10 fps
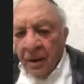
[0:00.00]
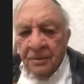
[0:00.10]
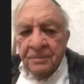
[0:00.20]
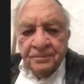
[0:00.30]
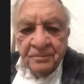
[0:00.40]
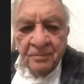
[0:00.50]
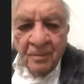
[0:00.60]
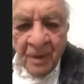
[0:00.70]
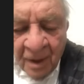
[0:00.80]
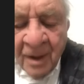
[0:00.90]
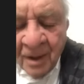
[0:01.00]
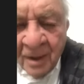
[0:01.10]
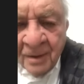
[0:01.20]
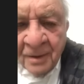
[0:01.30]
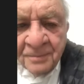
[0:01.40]
Saddam. There's no Meila
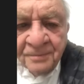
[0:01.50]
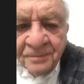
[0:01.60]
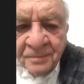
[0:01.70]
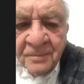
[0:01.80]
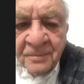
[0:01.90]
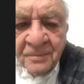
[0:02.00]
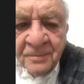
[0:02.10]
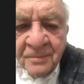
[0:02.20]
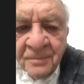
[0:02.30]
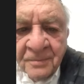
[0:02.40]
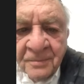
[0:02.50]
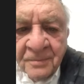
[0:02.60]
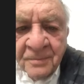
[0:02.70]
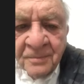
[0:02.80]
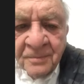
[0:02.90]
by by Shlamim. Yeah, very
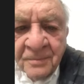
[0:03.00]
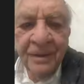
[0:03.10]
good,